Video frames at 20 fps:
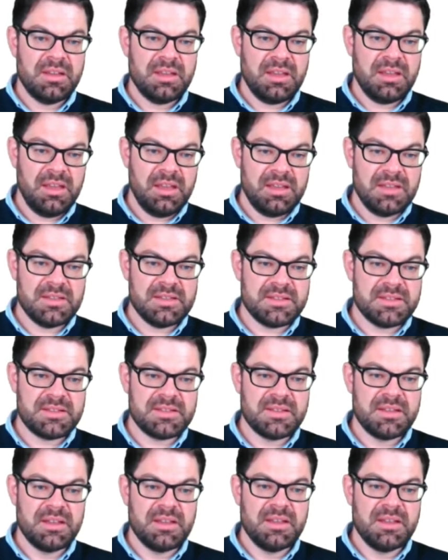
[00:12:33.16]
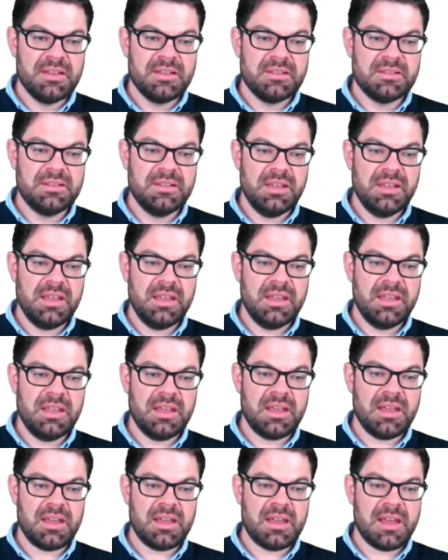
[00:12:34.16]
is
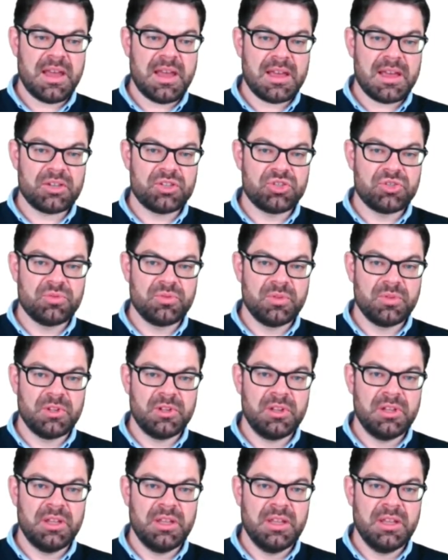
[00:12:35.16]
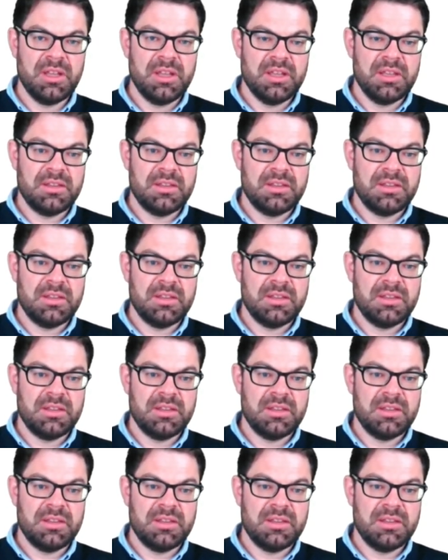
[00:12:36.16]
the actual